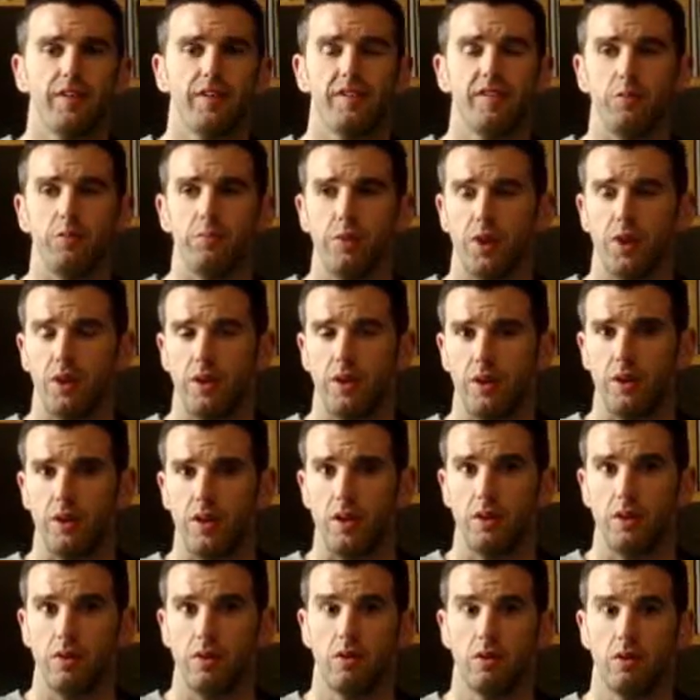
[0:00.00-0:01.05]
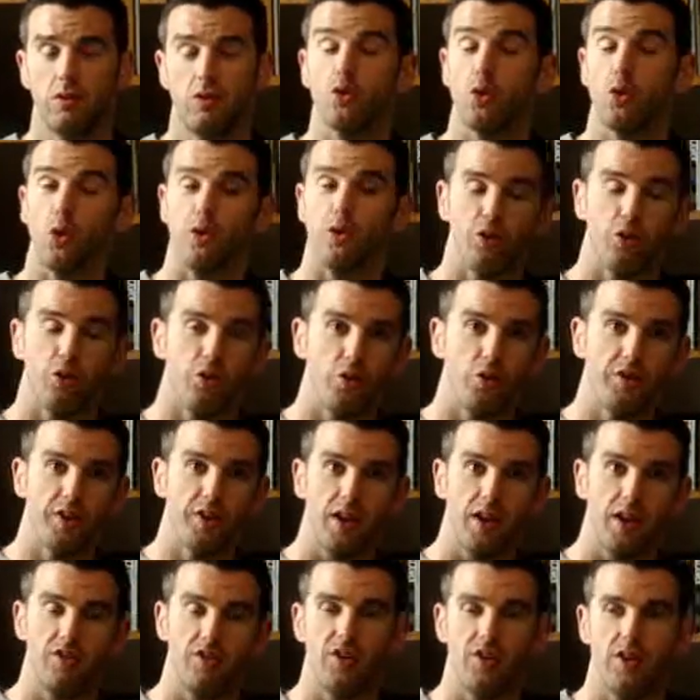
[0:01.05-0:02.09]
stability, torso
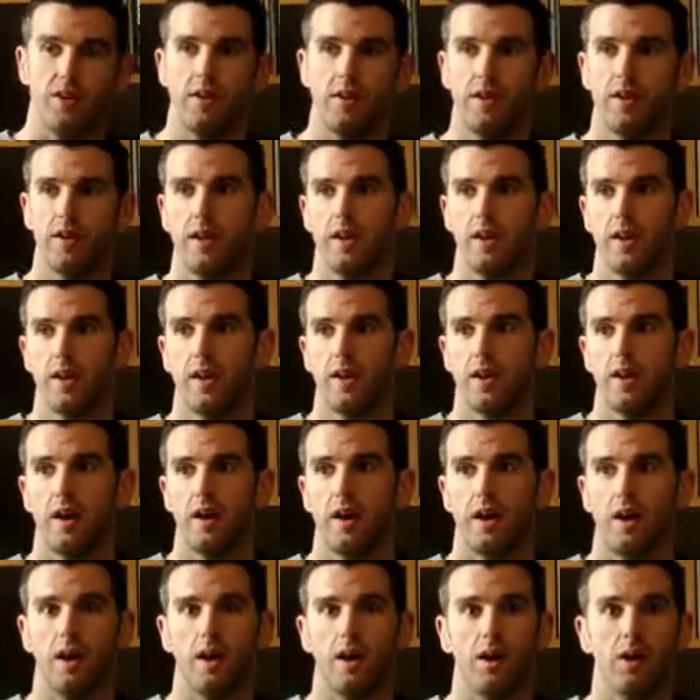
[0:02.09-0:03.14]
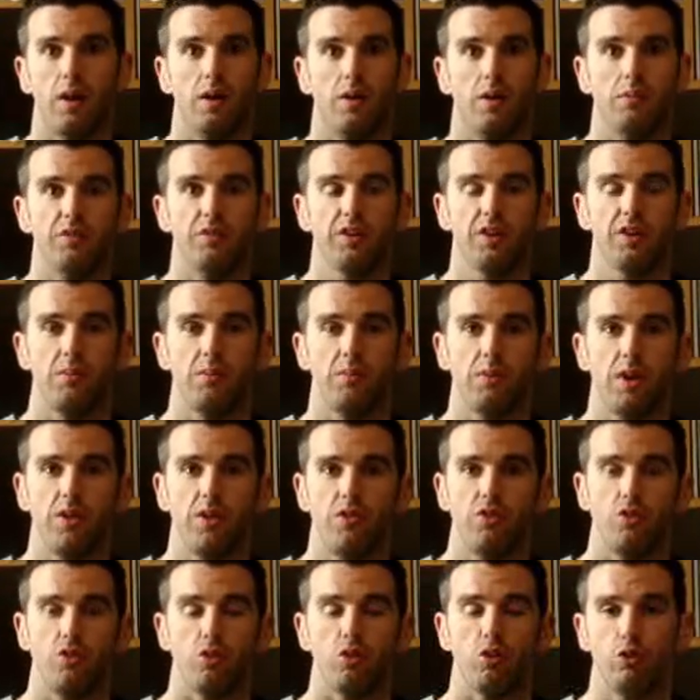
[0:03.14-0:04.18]
rotation. It's going to
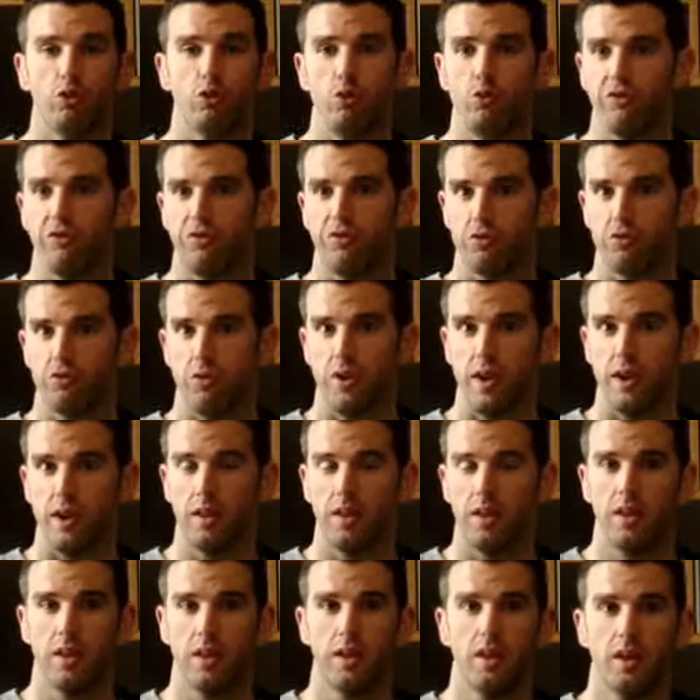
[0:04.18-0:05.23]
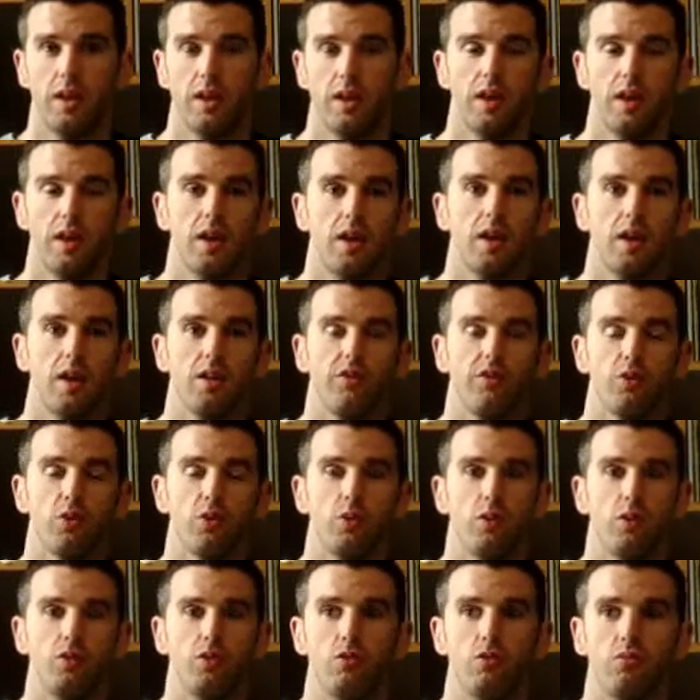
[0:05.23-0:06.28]
measure glute strength. It's
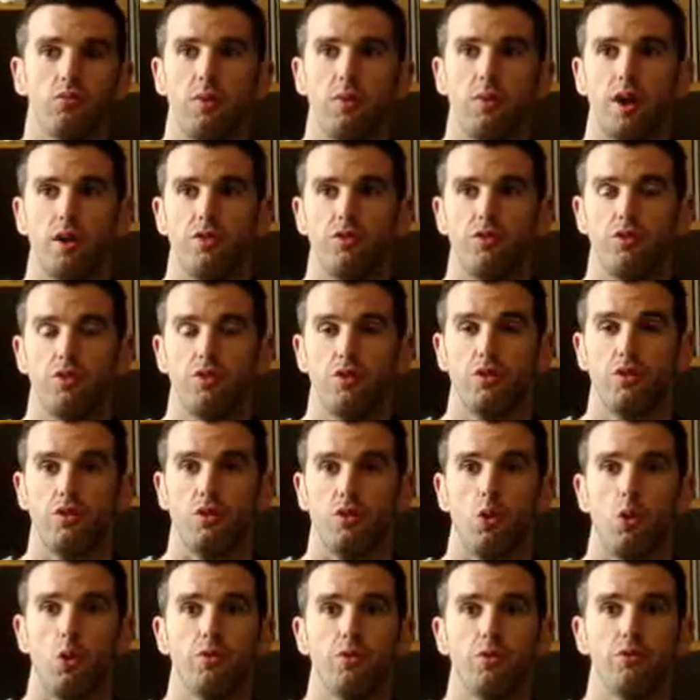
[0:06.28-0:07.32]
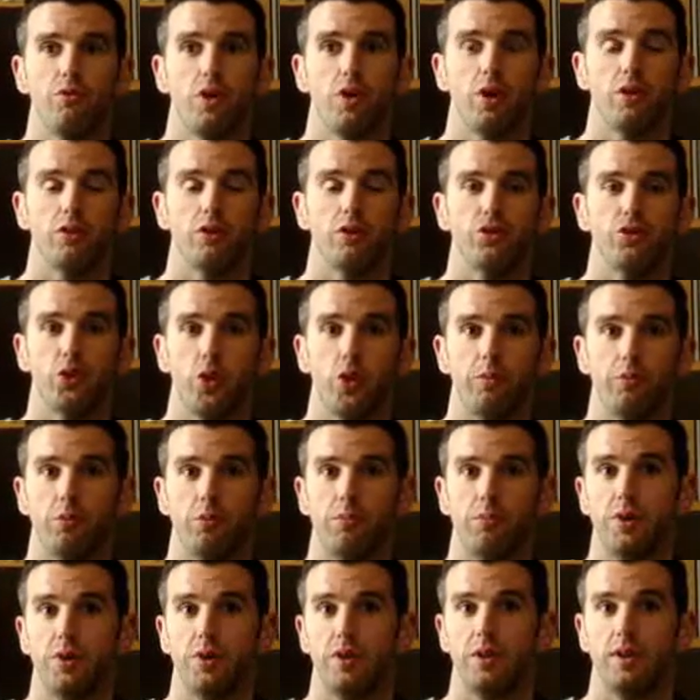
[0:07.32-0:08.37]
going to measure your overall joint
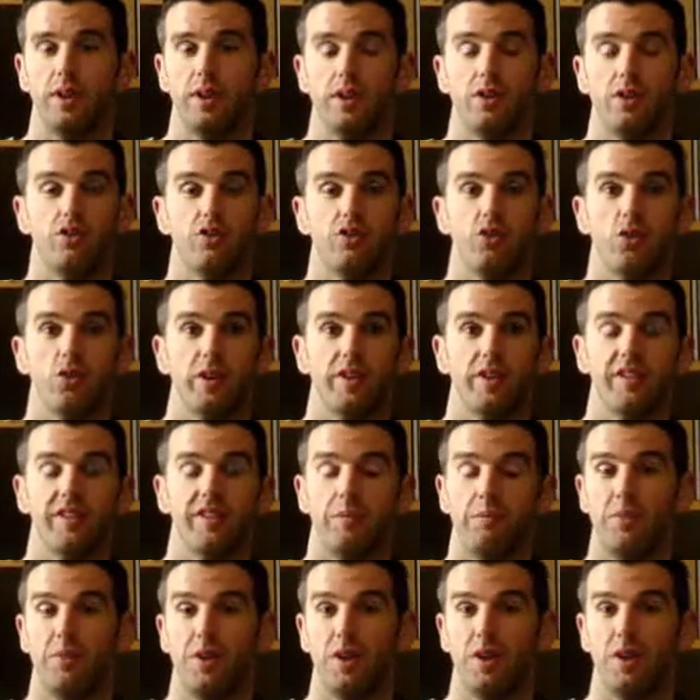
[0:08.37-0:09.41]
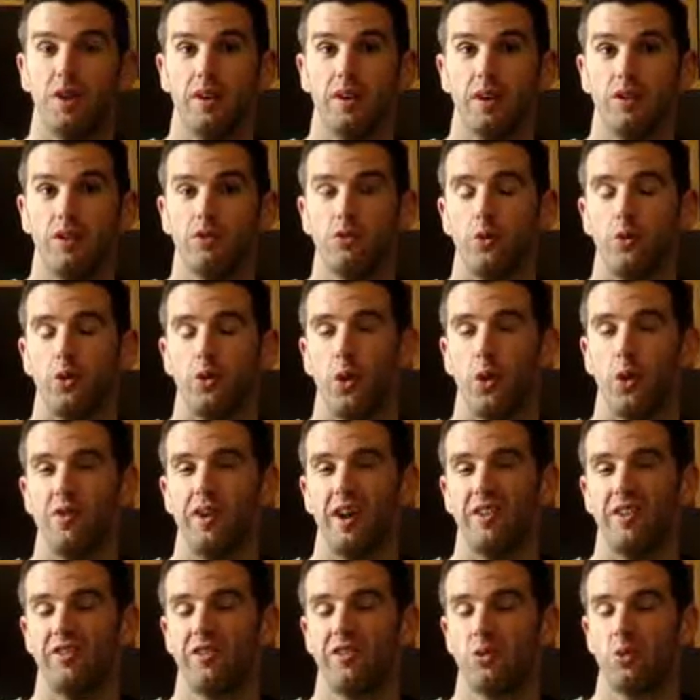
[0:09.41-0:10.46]
mobility and joint stability through an
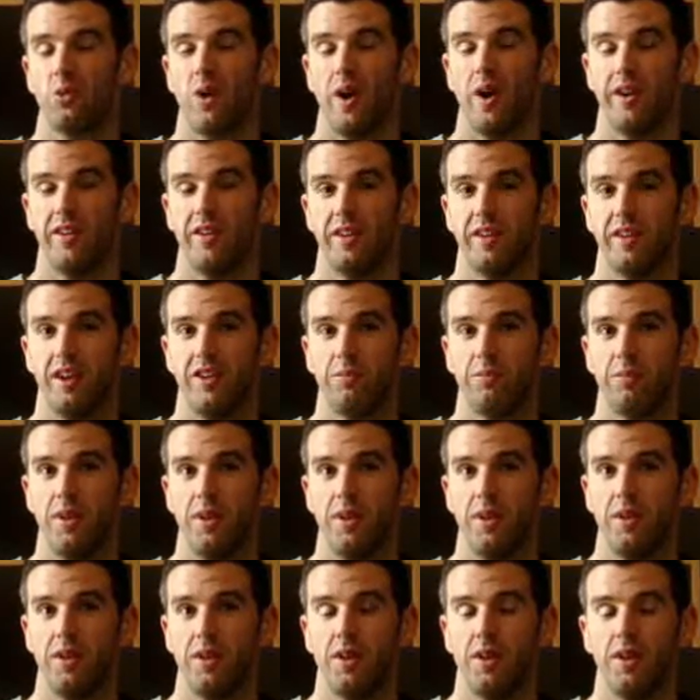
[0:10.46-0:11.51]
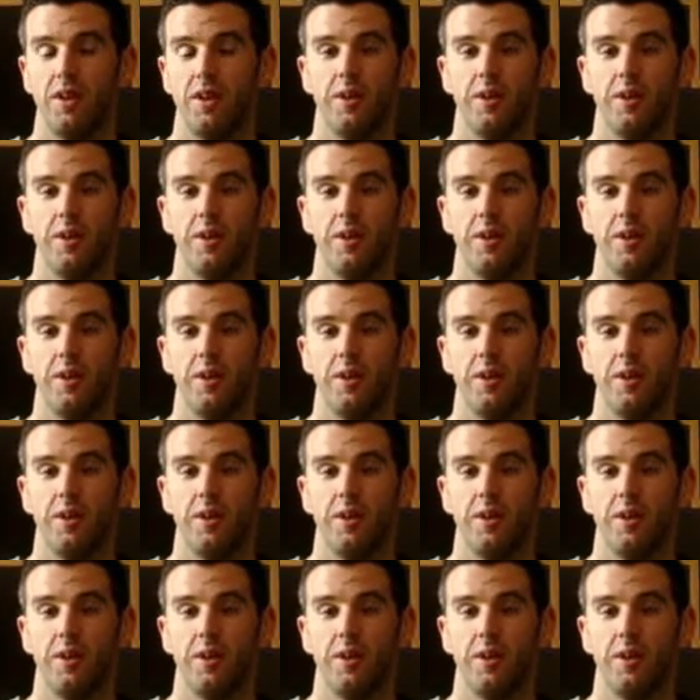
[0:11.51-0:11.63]
overhead squat assessment.